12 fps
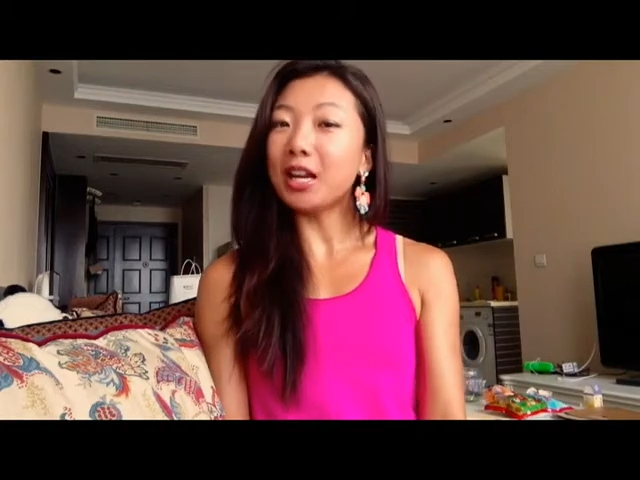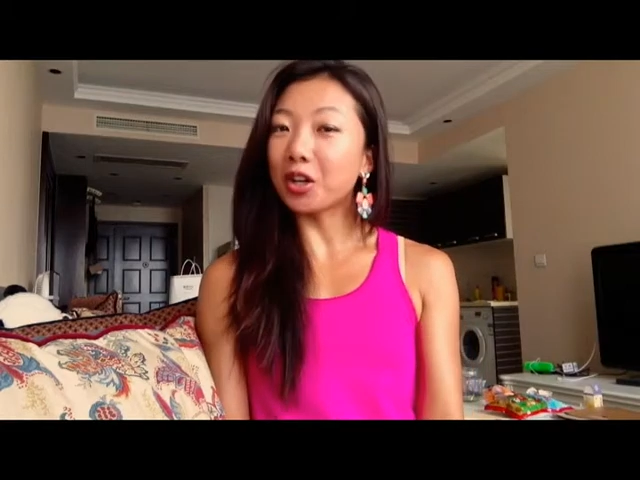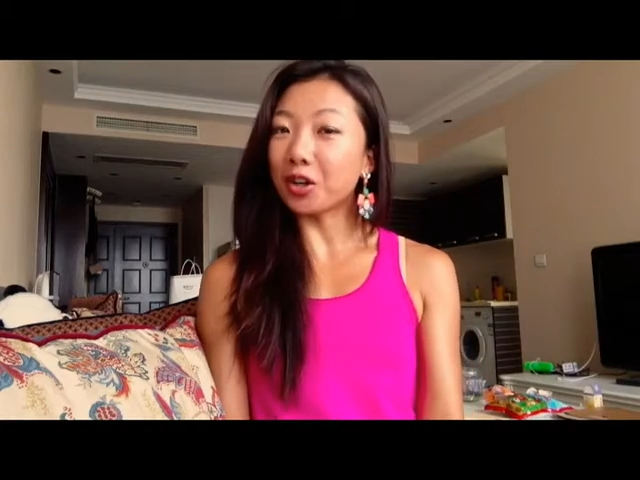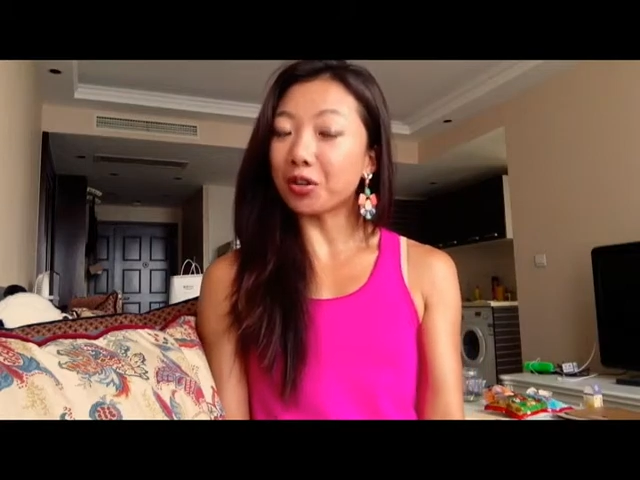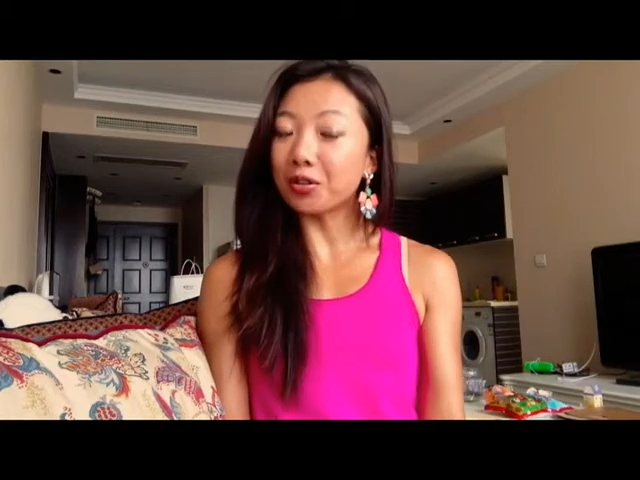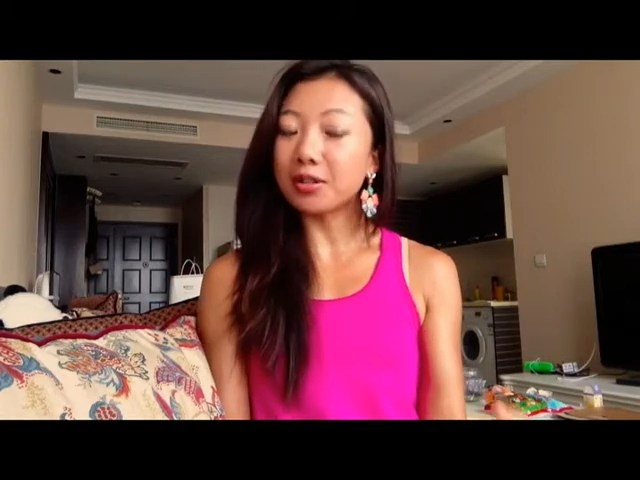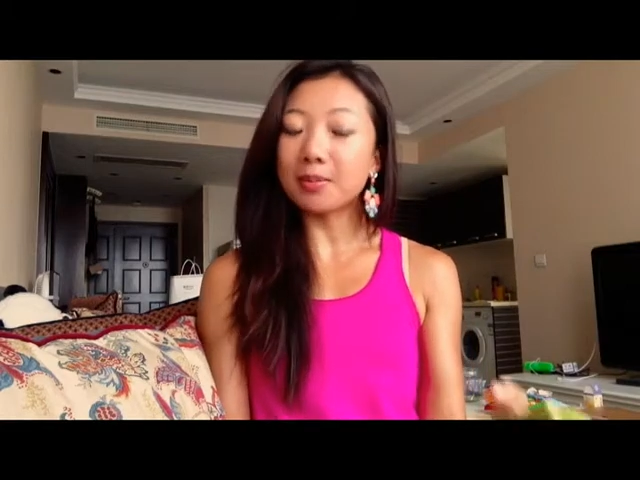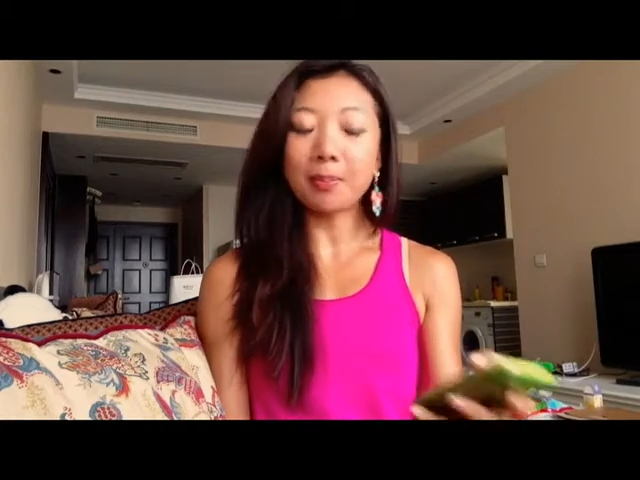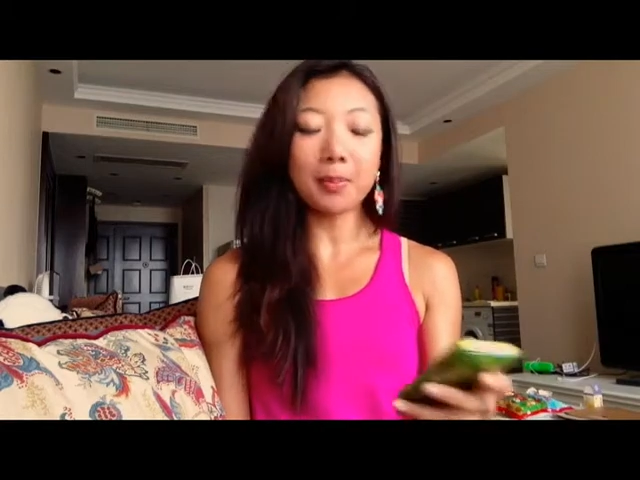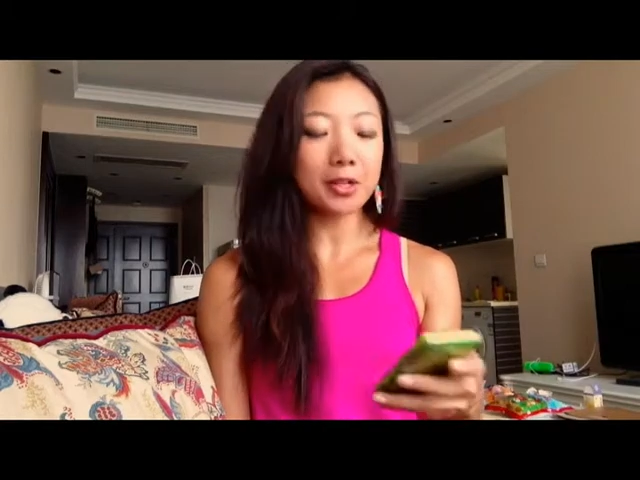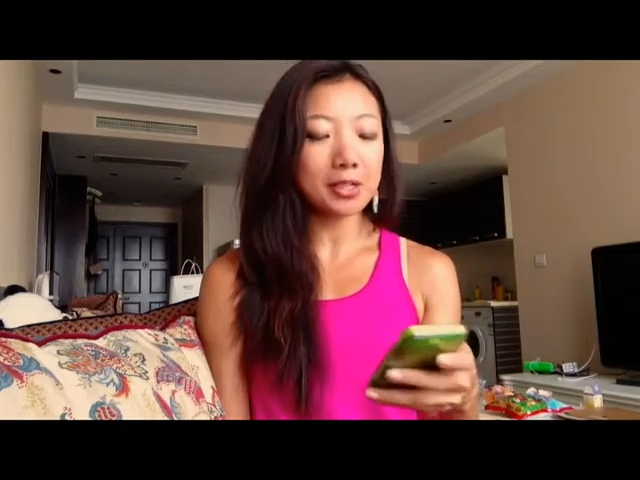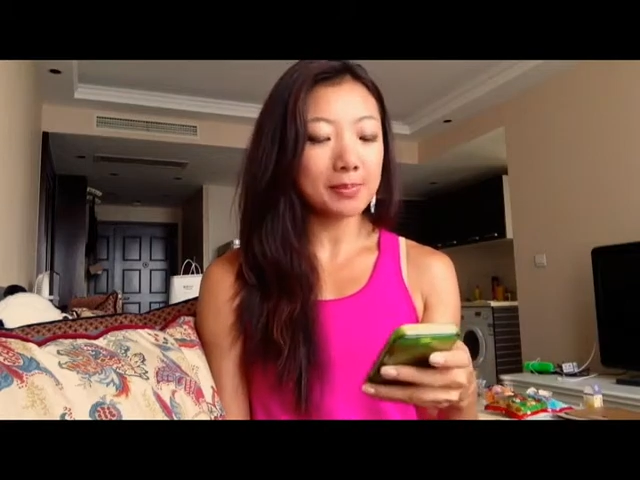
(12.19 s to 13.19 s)
girl's
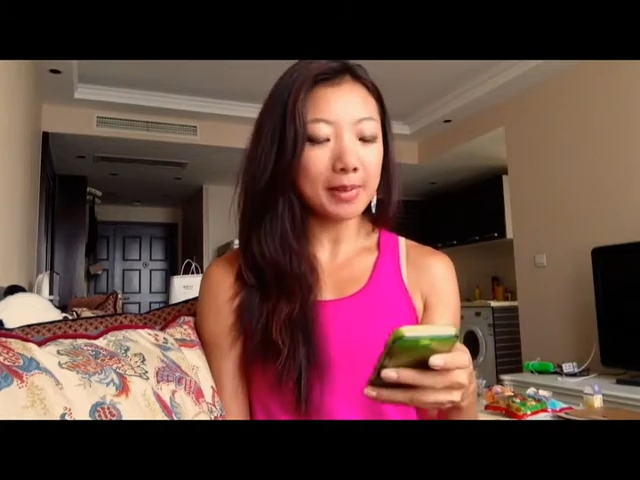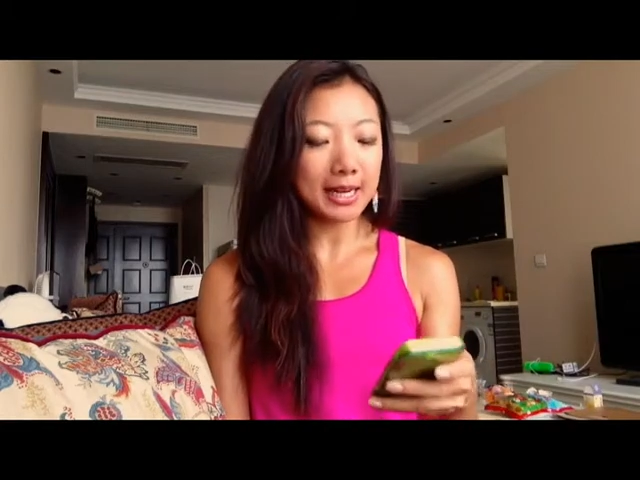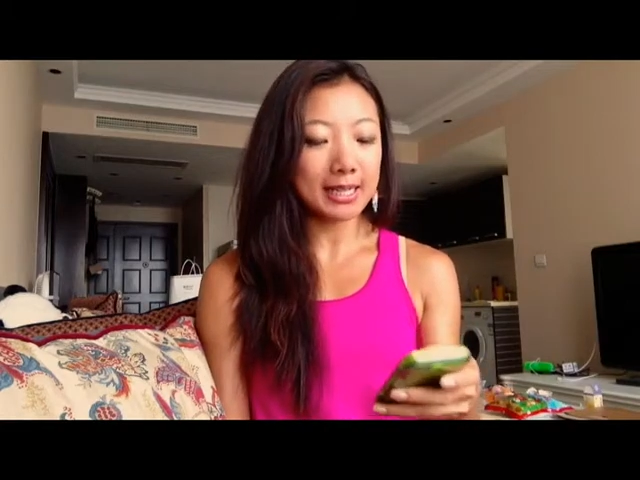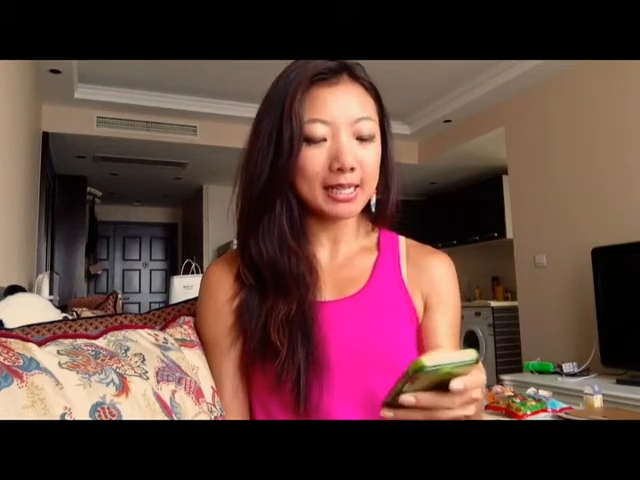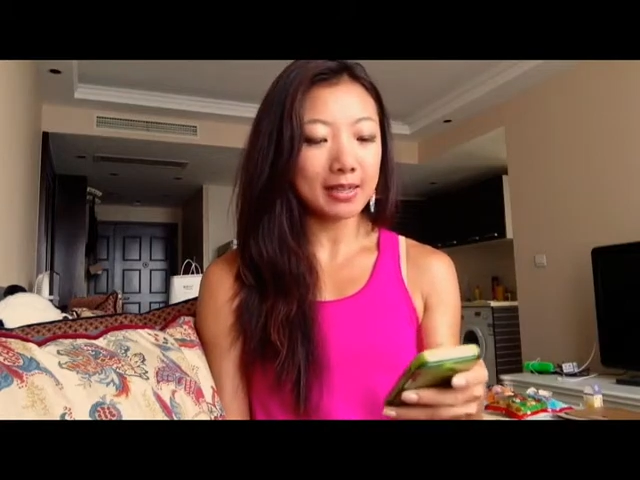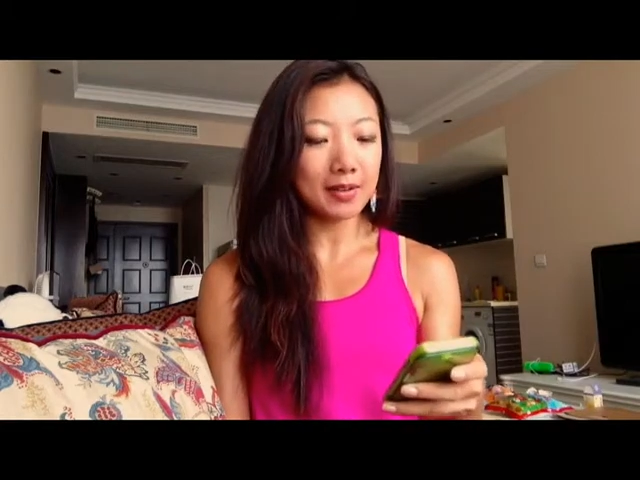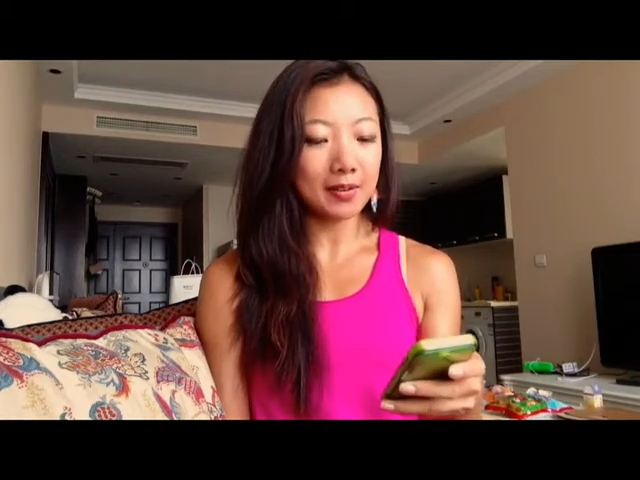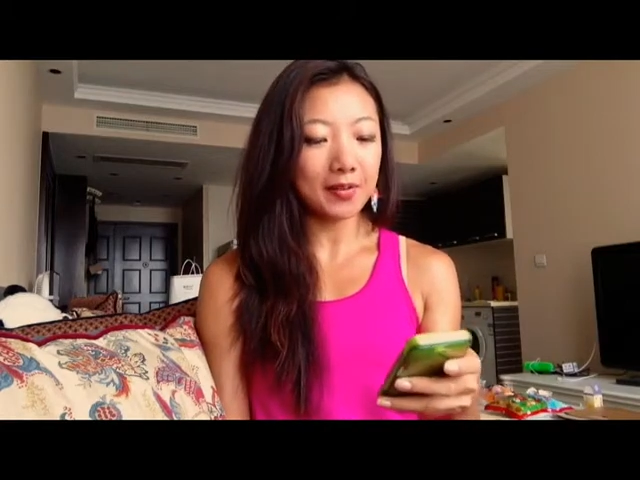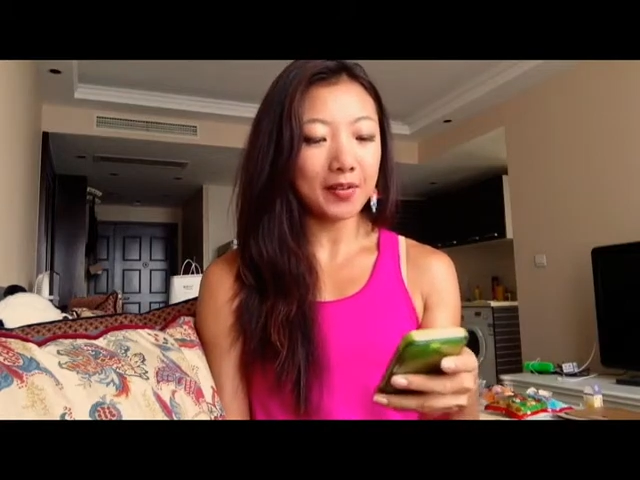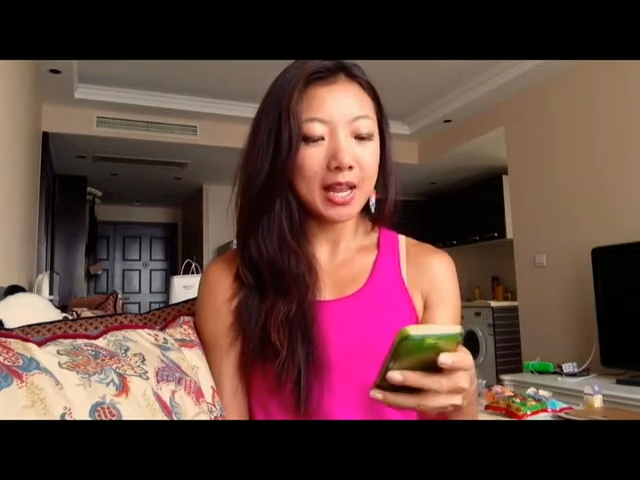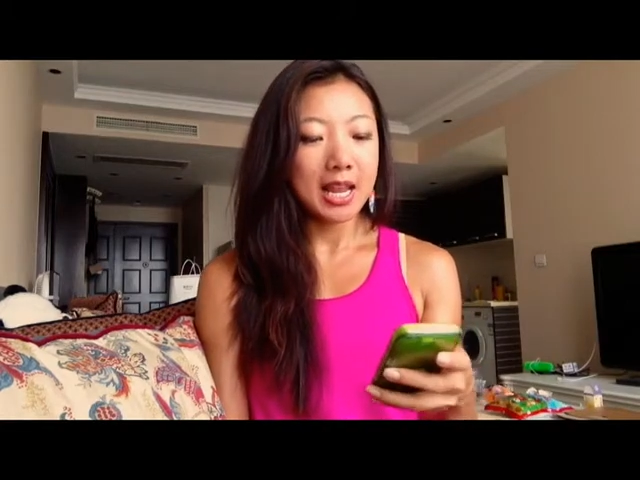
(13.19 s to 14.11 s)
perspective.